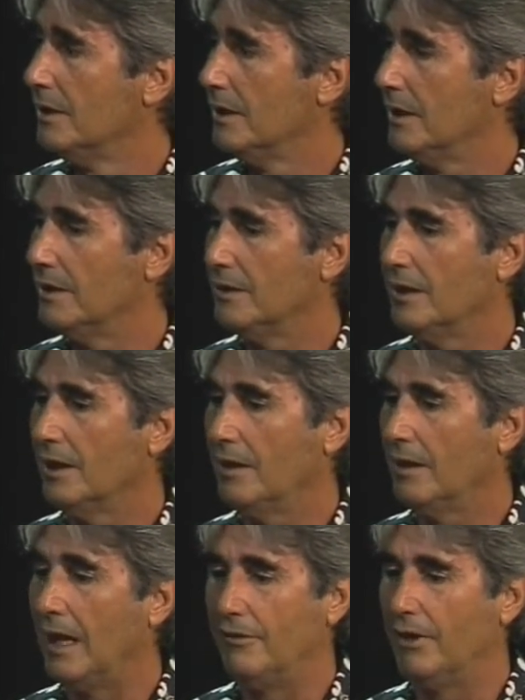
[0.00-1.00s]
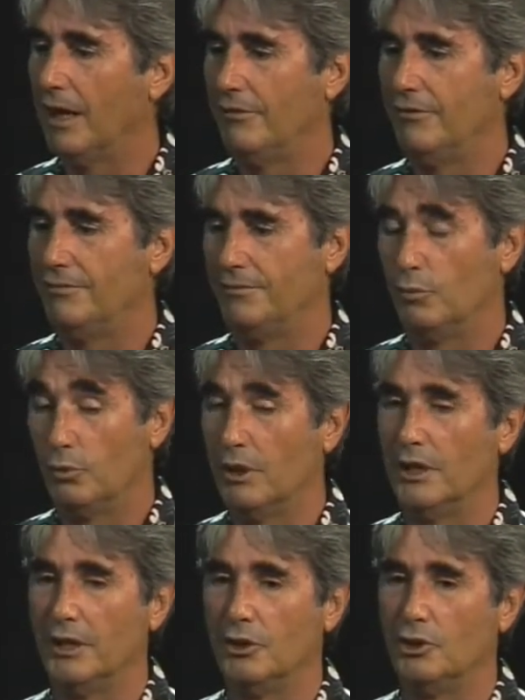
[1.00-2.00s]
And I've
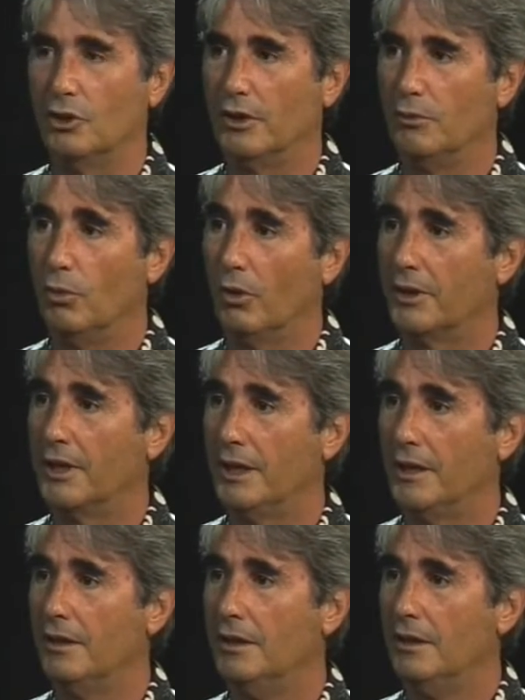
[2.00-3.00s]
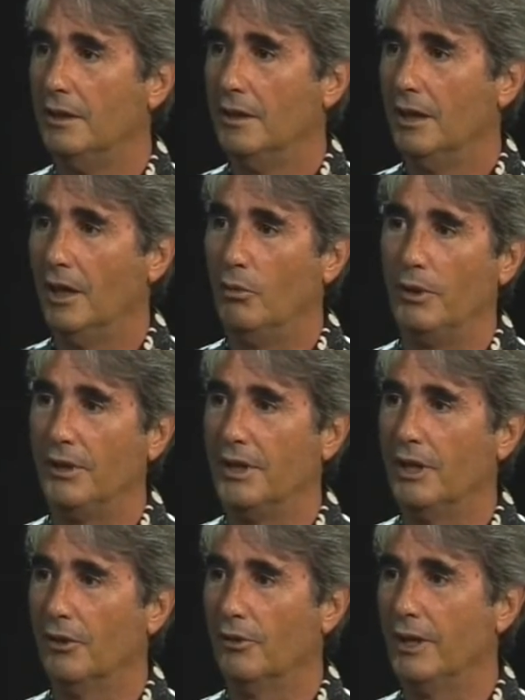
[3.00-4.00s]
really enjoyed working with
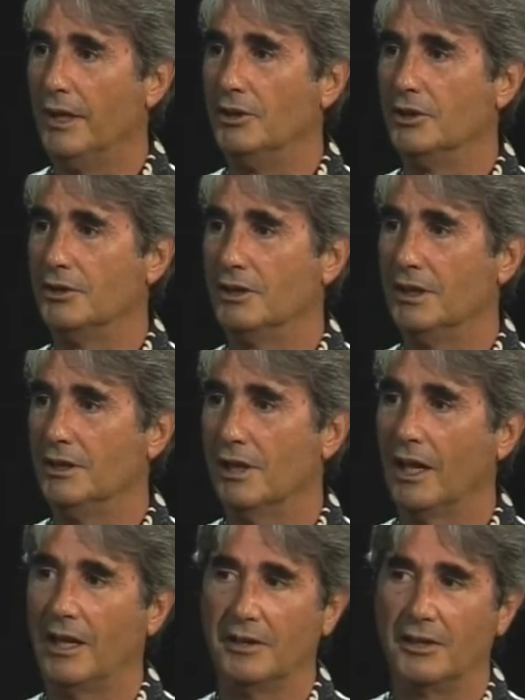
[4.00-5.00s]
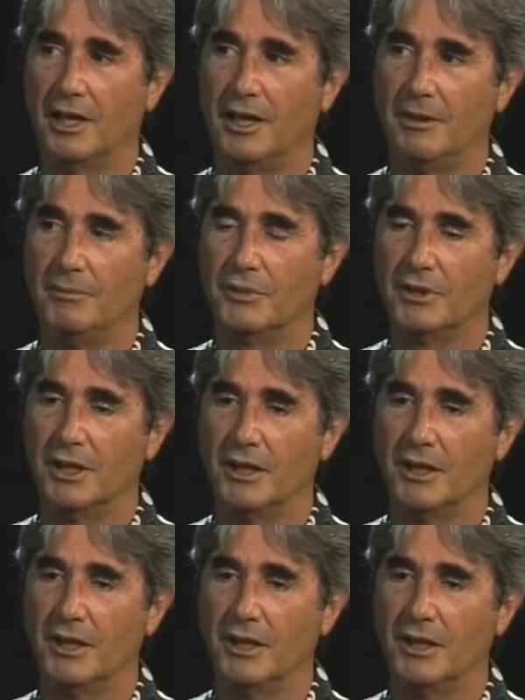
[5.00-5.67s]
the other agencies. A lot of times